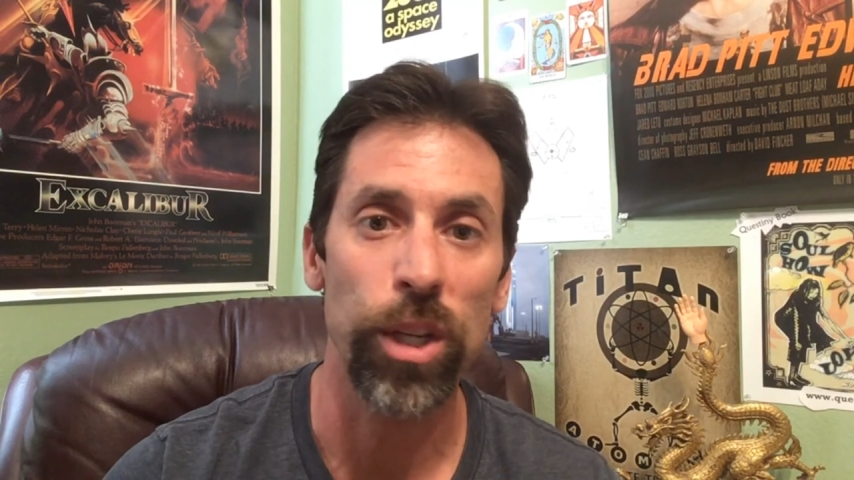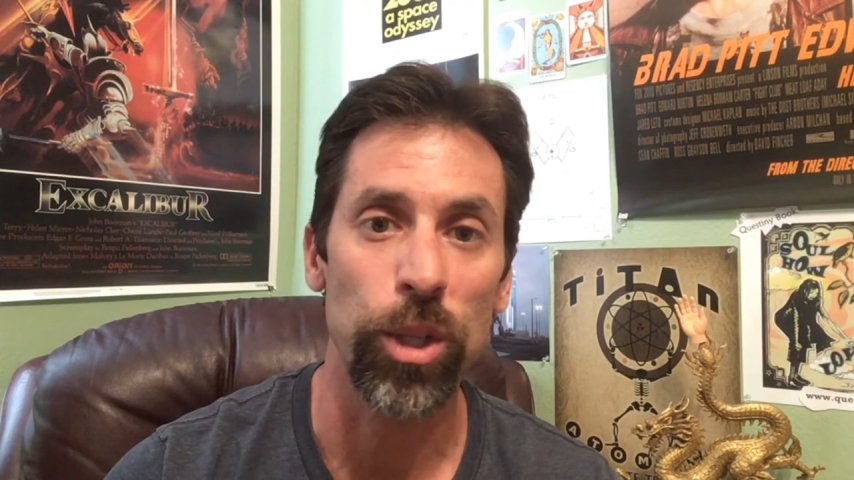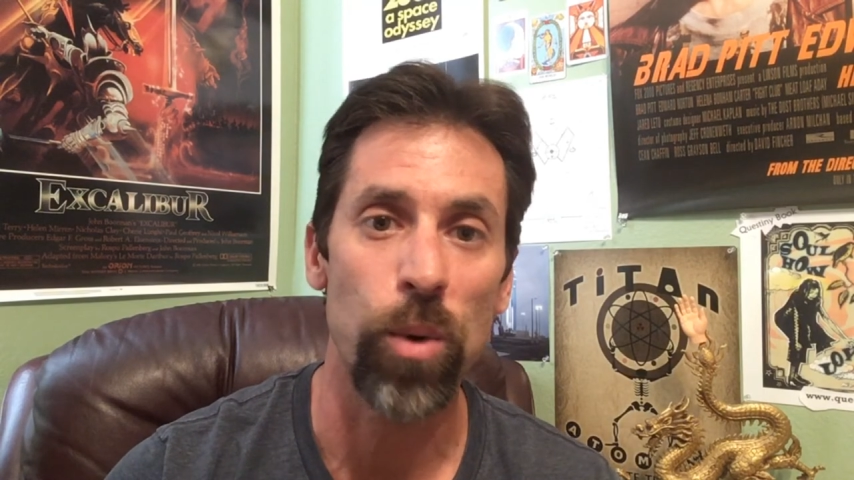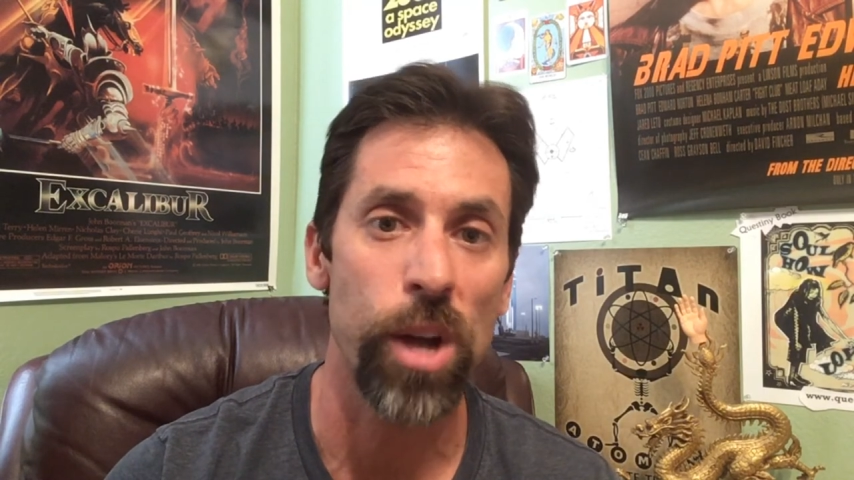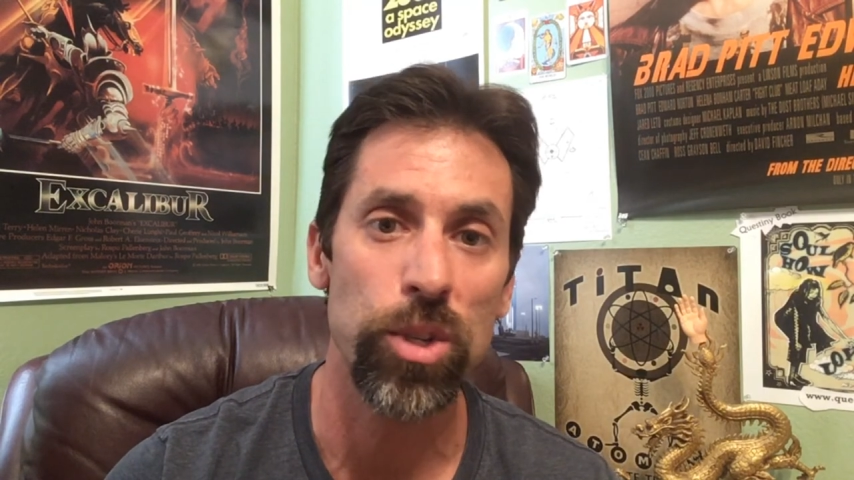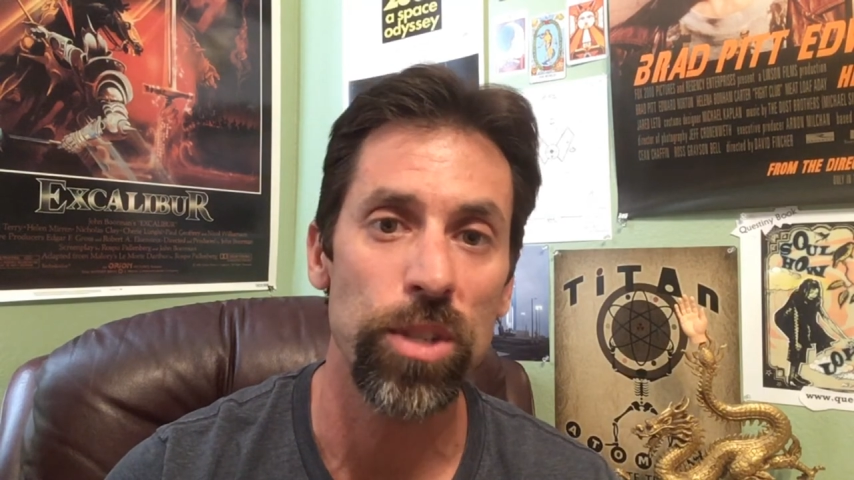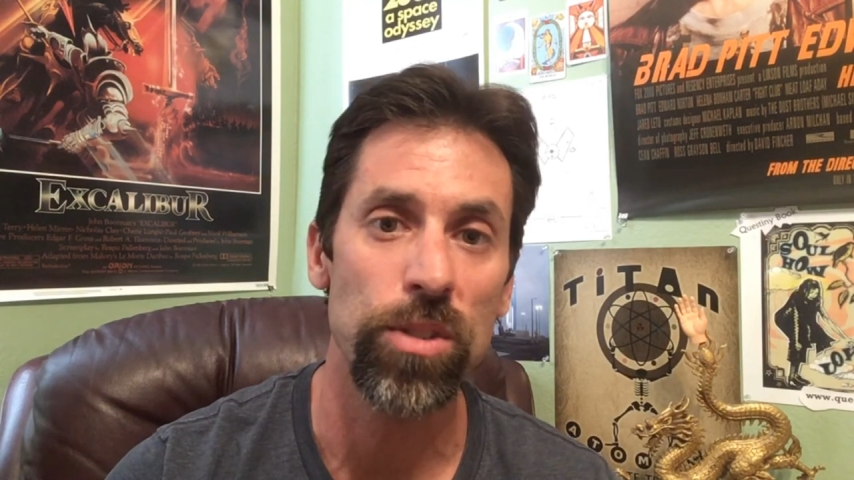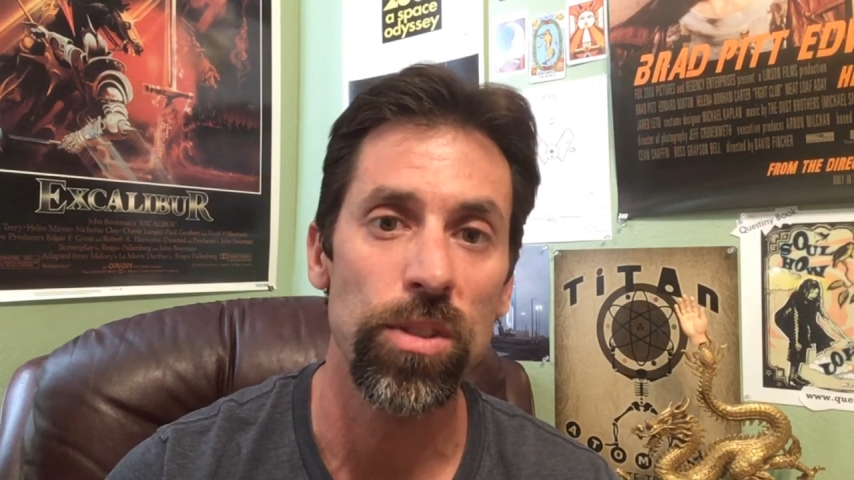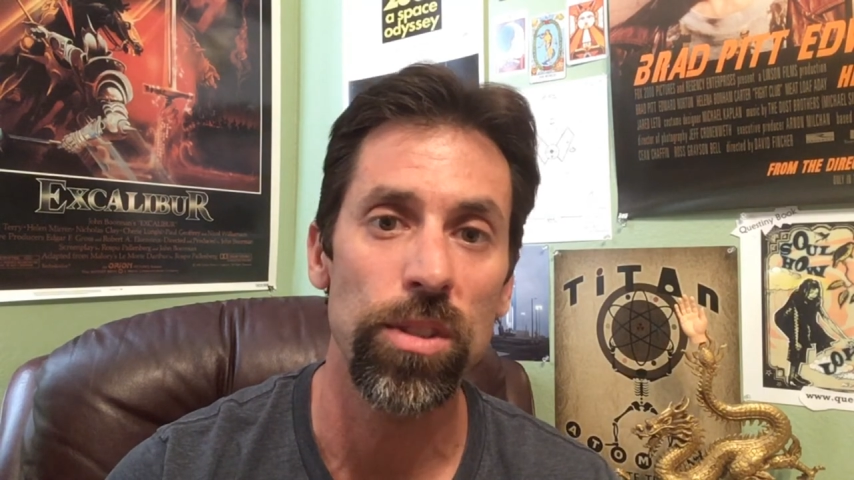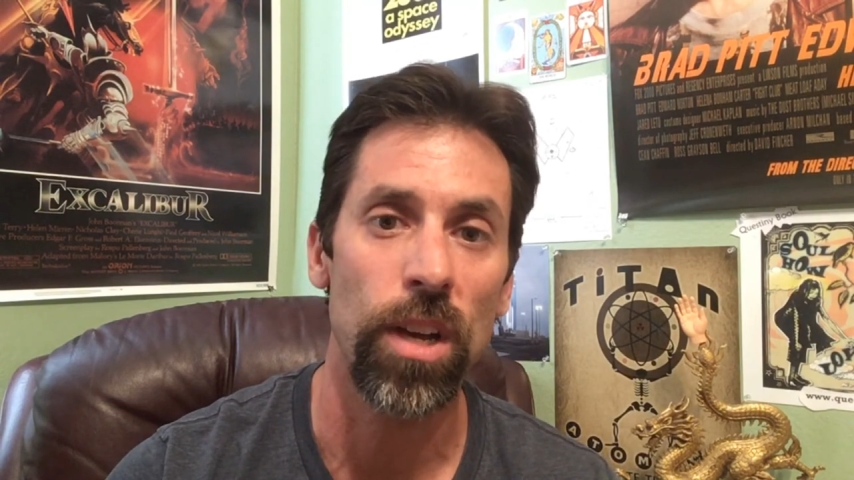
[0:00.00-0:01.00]
your
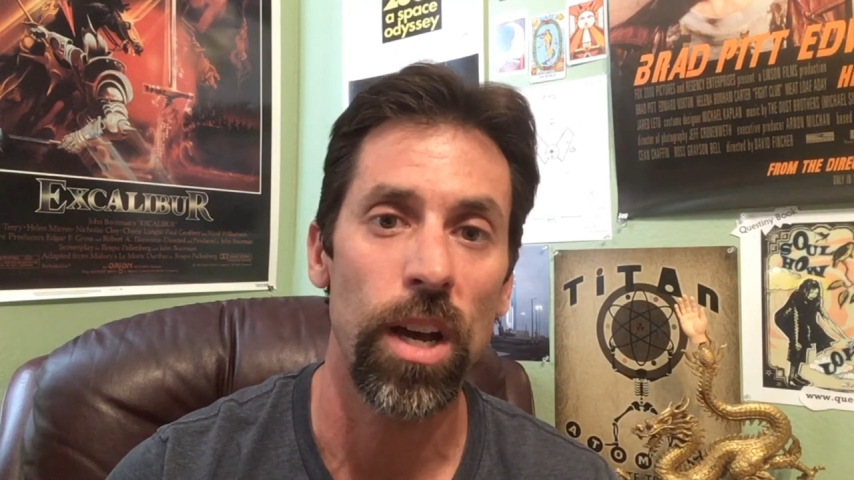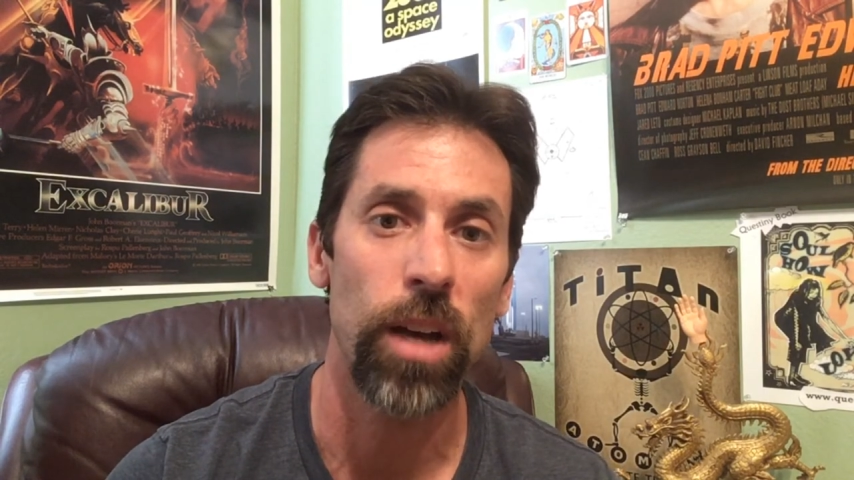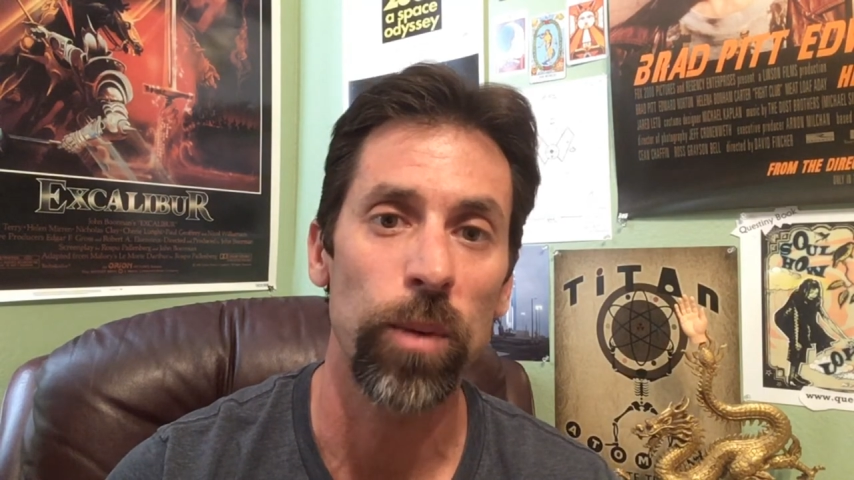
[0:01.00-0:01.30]
questions uh,